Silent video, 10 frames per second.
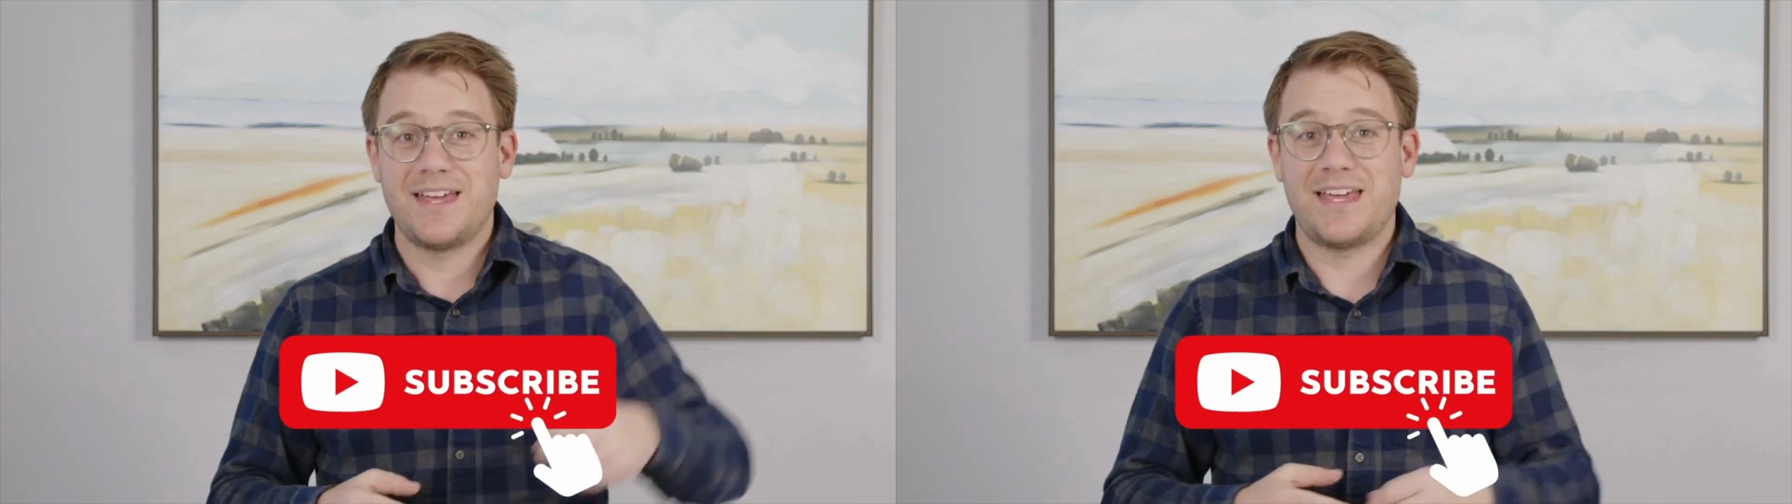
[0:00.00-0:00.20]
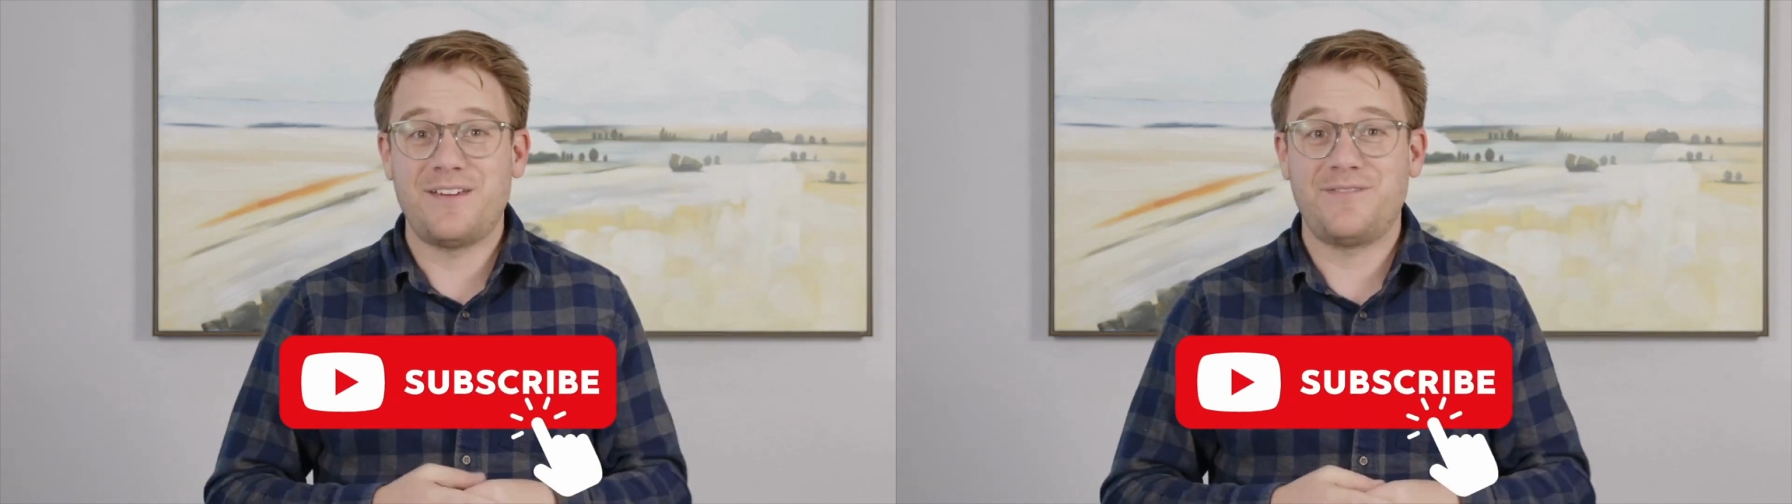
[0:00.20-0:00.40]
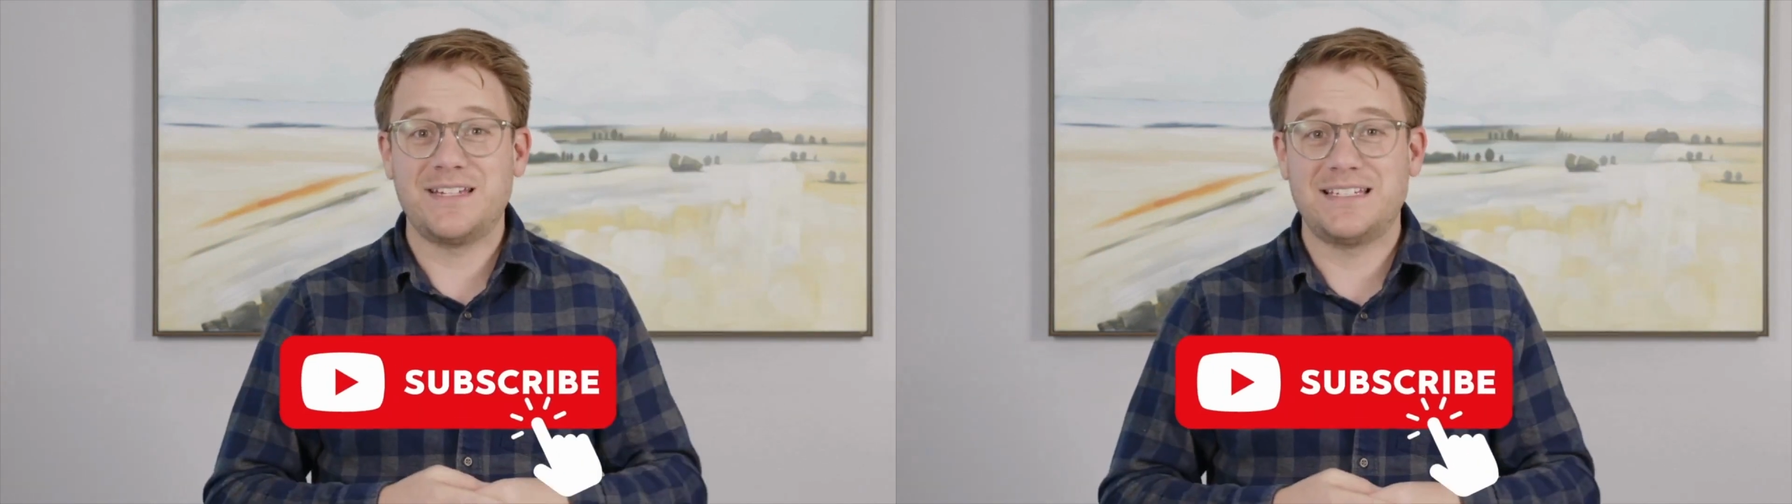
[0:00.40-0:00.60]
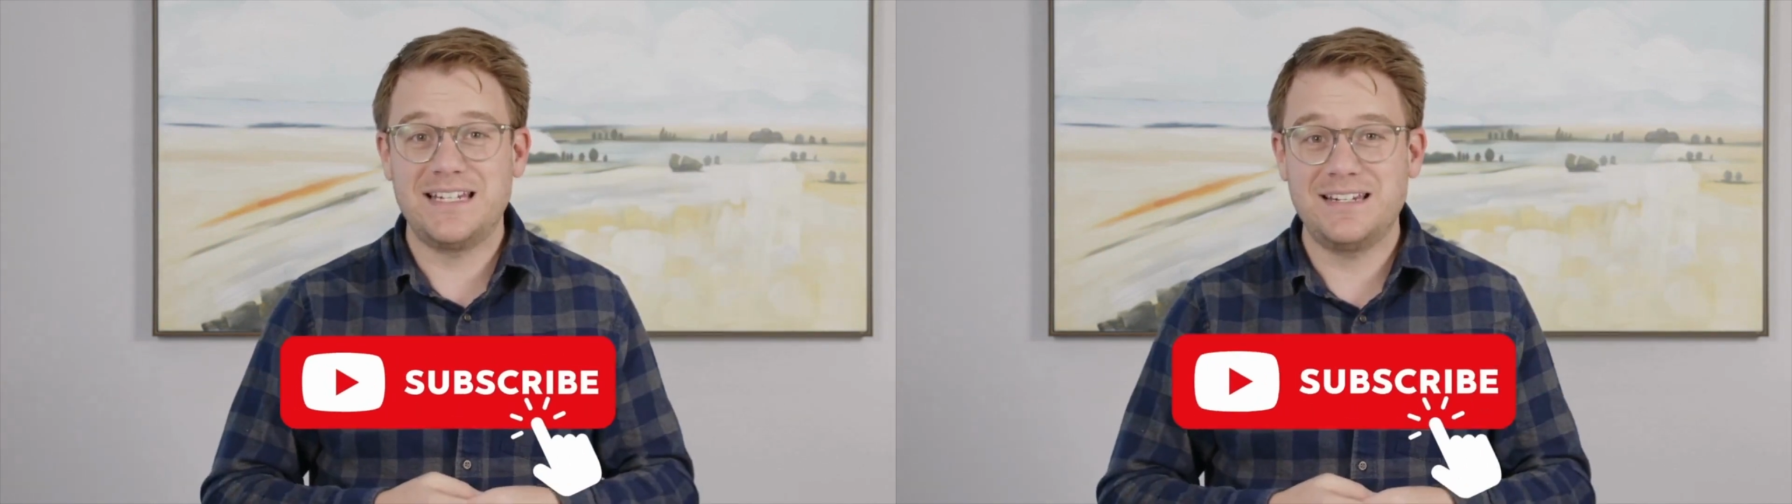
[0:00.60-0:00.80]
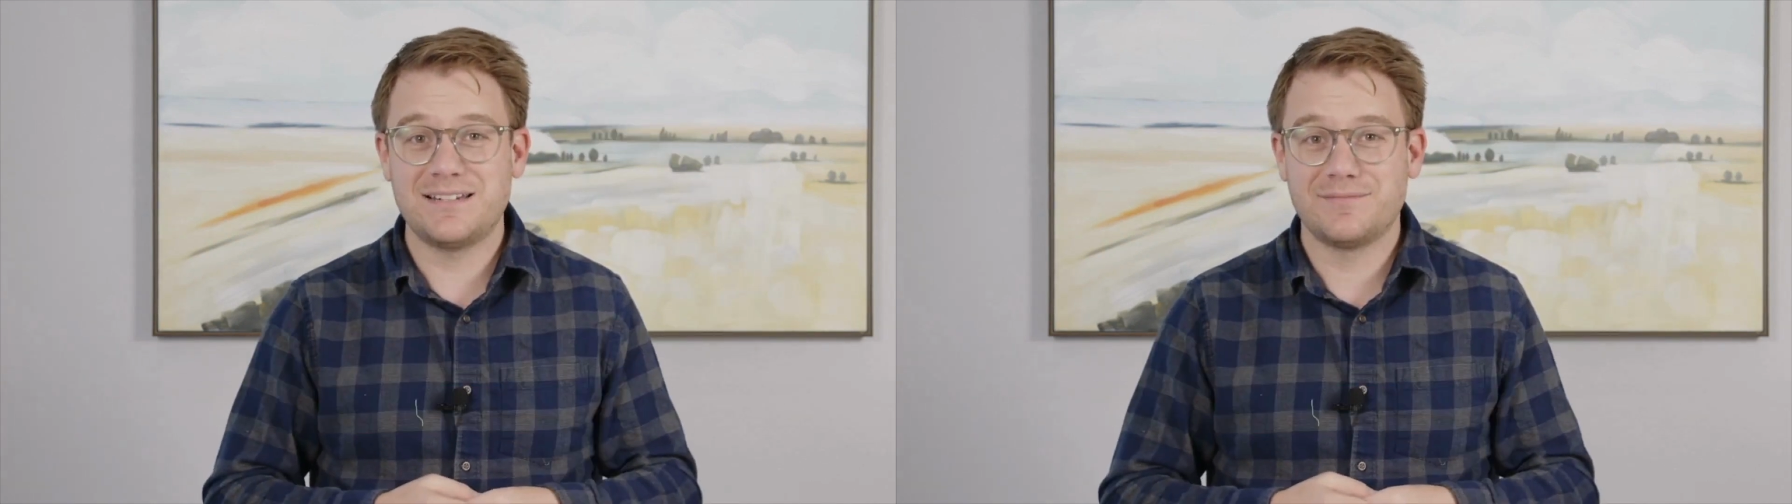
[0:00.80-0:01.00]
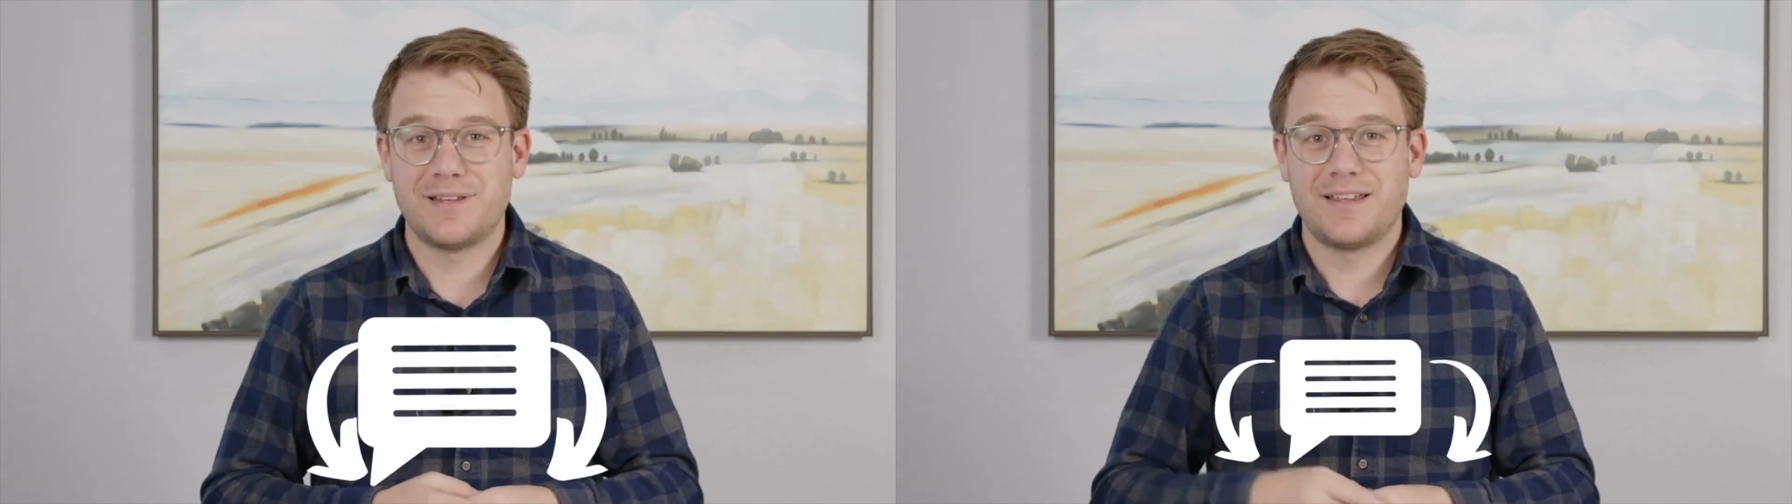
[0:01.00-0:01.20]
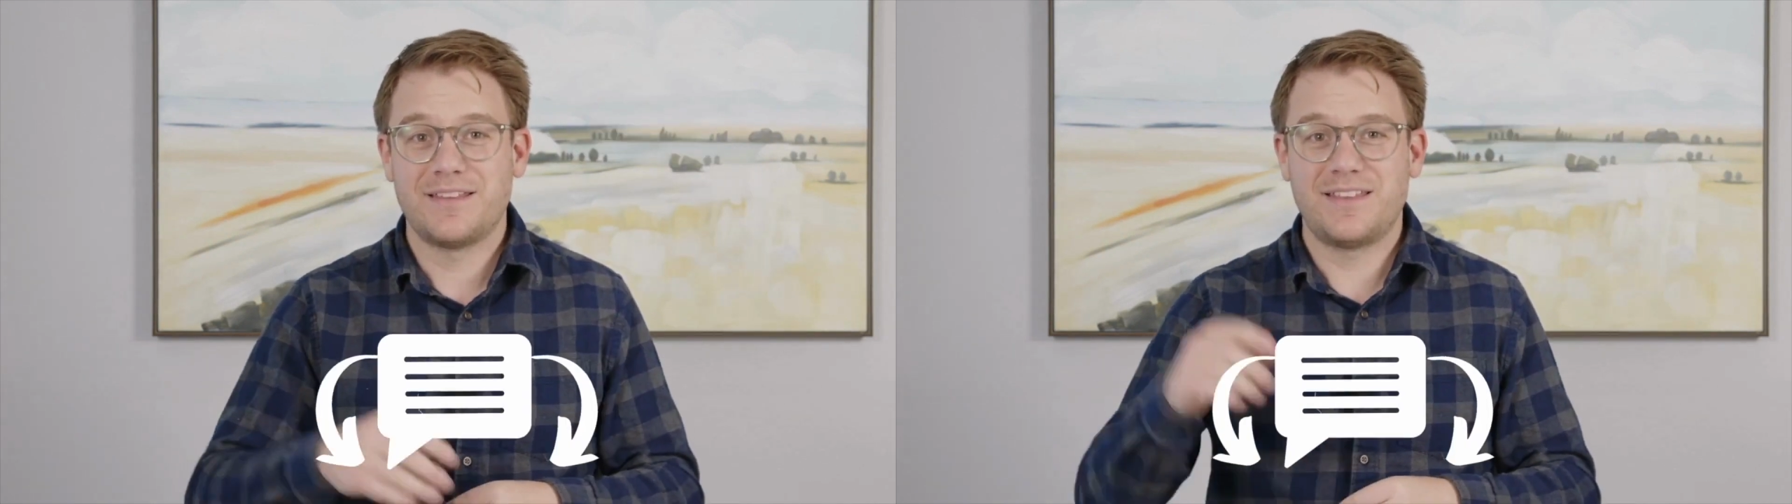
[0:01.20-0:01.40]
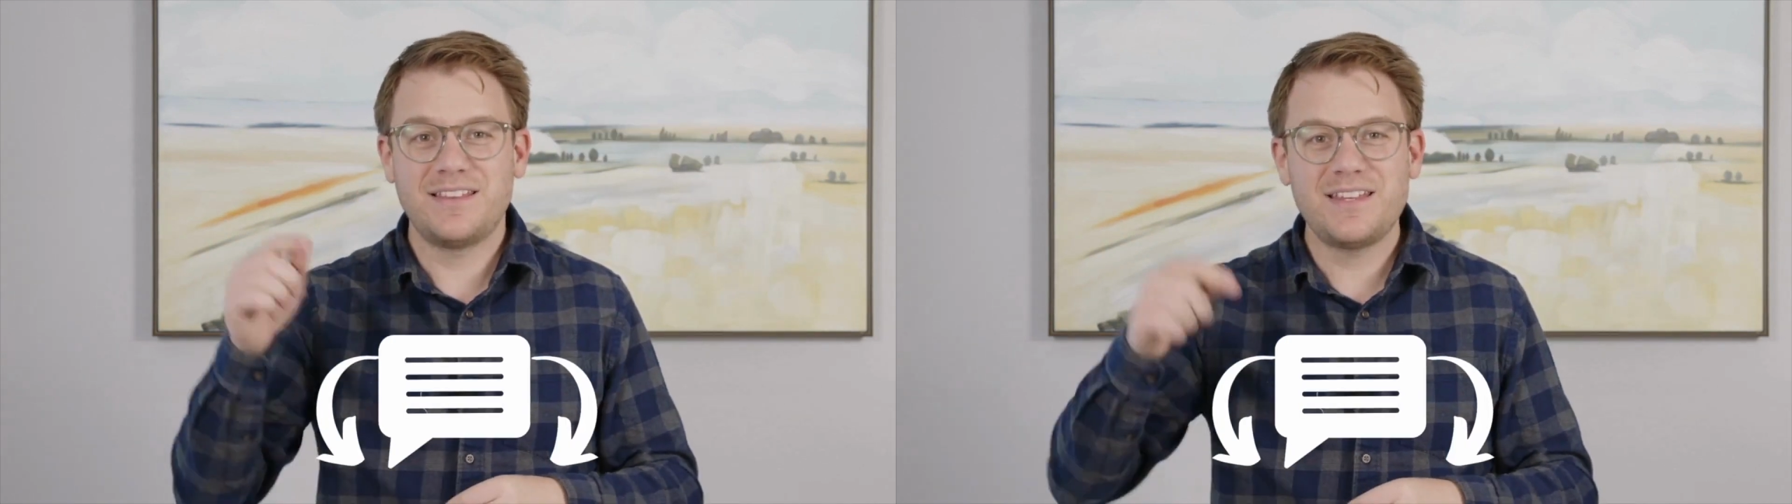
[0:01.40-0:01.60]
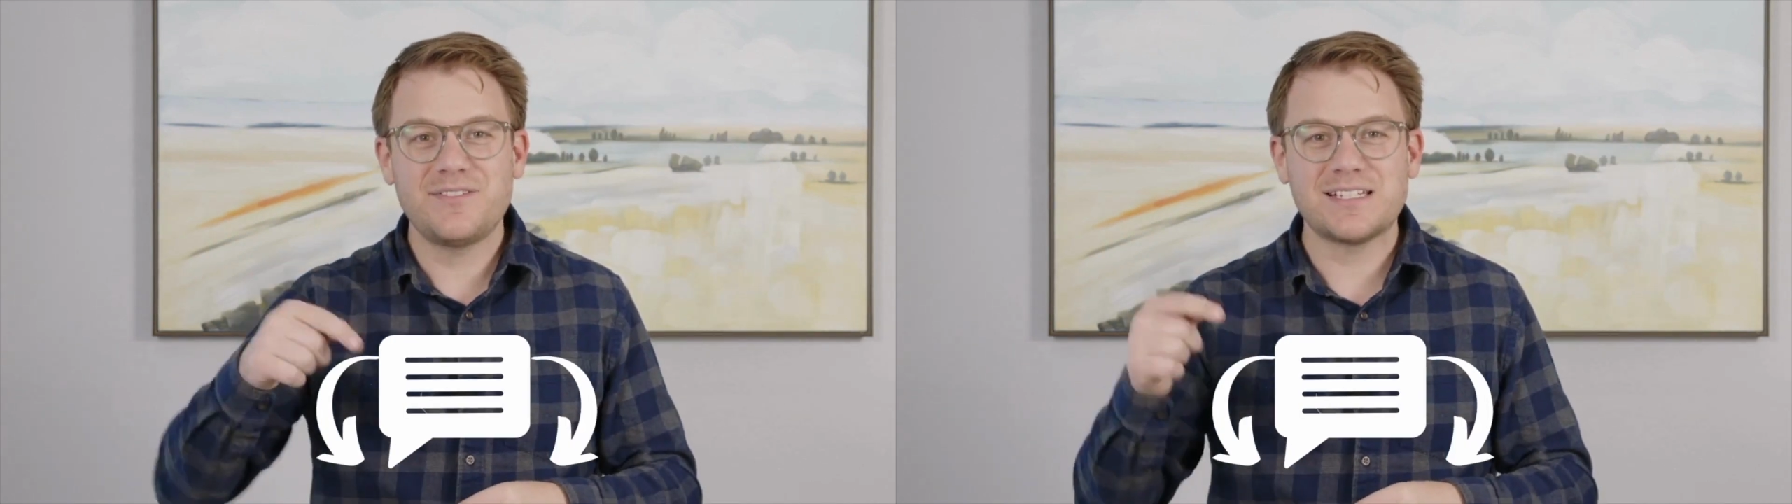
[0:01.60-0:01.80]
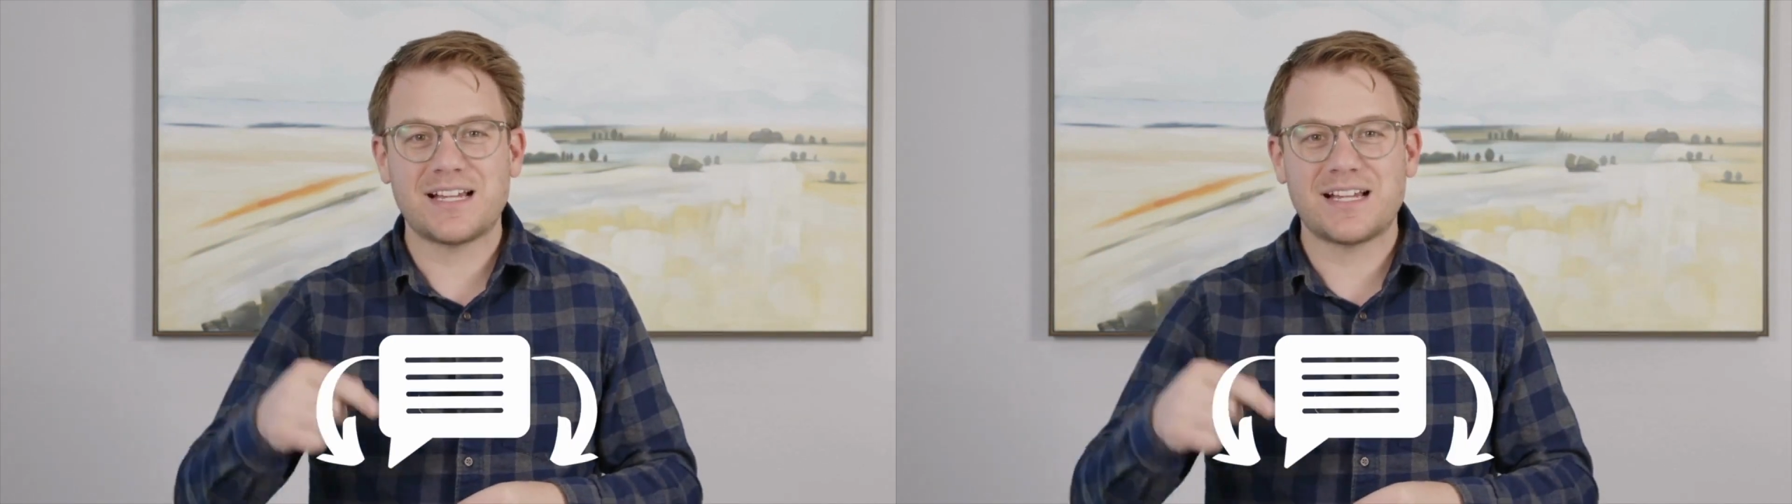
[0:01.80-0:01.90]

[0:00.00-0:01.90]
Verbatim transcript: If it didn't, then leave us a